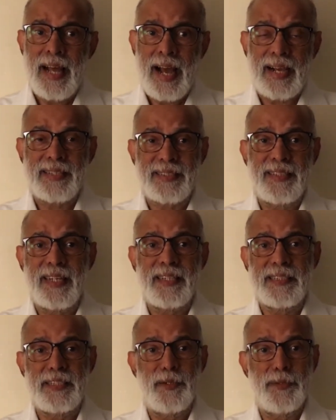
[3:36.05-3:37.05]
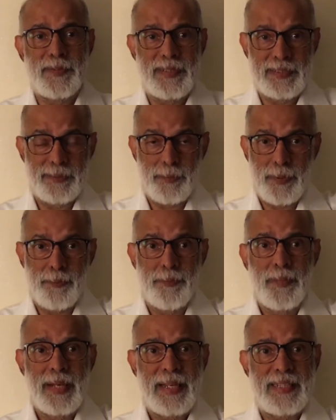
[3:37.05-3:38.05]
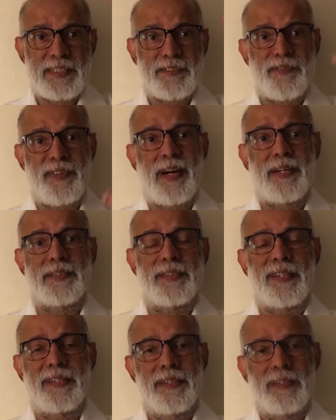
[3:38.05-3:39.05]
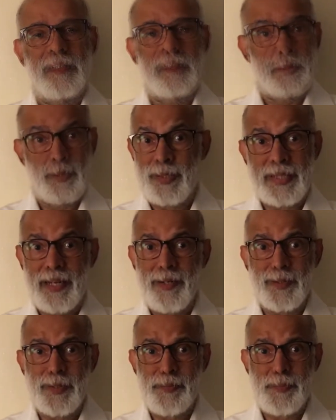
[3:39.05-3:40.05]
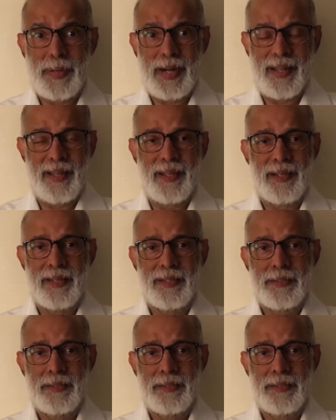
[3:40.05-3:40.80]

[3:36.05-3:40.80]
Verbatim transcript: Augustine received from his father. Not a lot of money,